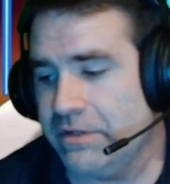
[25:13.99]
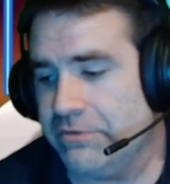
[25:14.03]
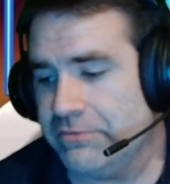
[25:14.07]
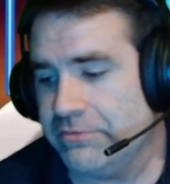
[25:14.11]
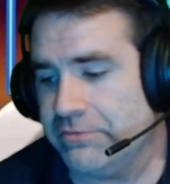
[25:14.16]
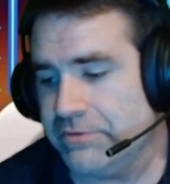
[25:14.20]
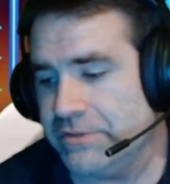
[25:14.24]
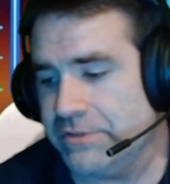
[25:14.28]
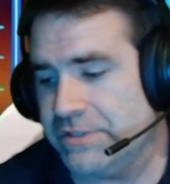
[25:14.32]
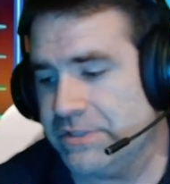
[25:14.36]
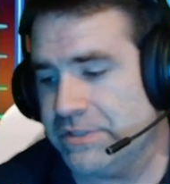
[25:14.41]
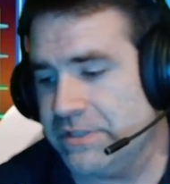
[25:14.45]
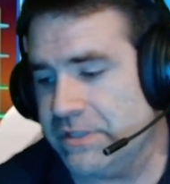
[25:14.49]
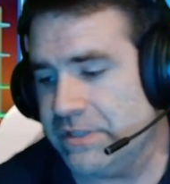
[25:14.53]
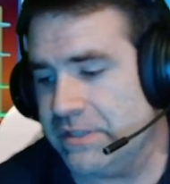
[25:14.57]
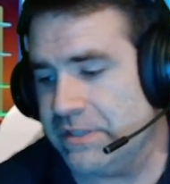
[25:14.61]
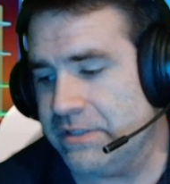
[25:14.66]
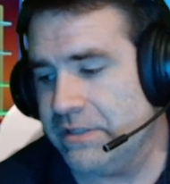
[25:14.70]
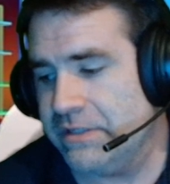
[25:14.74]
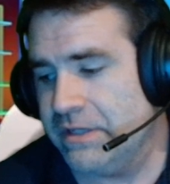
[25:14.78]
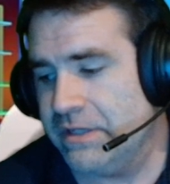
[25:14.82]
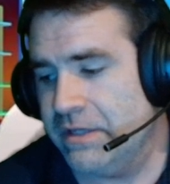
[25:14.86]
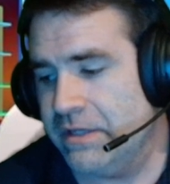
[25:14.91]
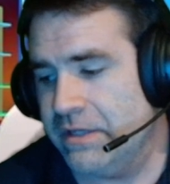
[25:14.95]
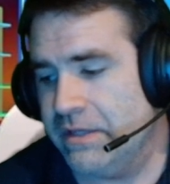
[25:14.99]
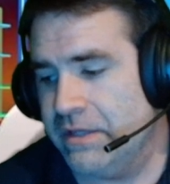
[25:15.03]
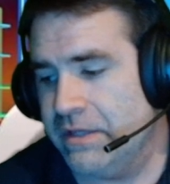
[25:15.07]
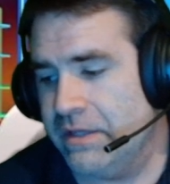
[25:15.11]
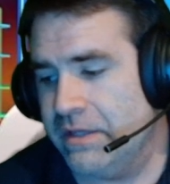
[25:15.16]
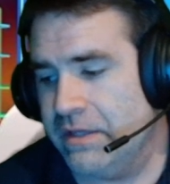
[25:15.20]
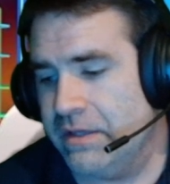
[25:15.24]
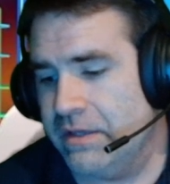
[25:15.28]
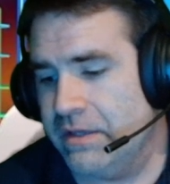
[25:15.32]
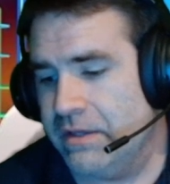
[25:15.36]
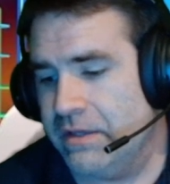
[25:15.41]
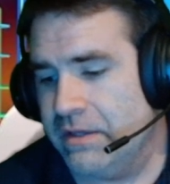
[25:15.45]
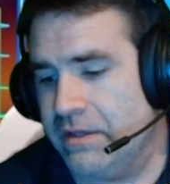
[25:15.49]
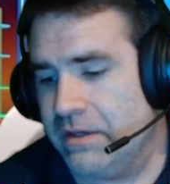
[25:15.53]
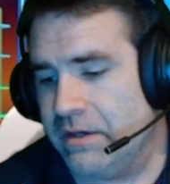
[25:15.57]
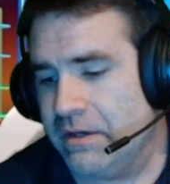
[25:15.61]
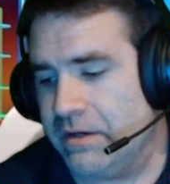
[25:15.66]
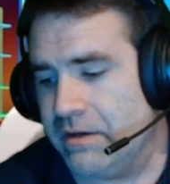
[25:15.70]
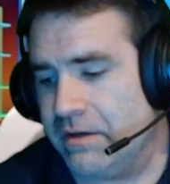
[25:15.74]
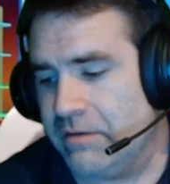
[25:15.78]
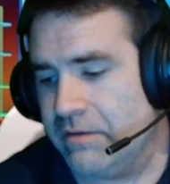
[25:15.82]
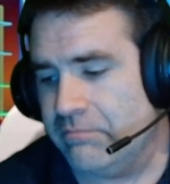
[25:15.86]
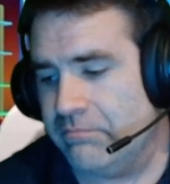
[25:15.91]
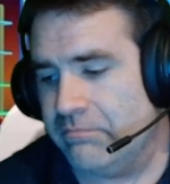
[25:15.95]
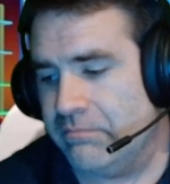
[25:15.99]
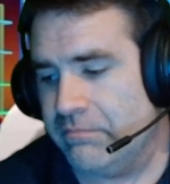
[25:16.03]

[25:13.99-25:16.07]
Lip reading: foresee uh,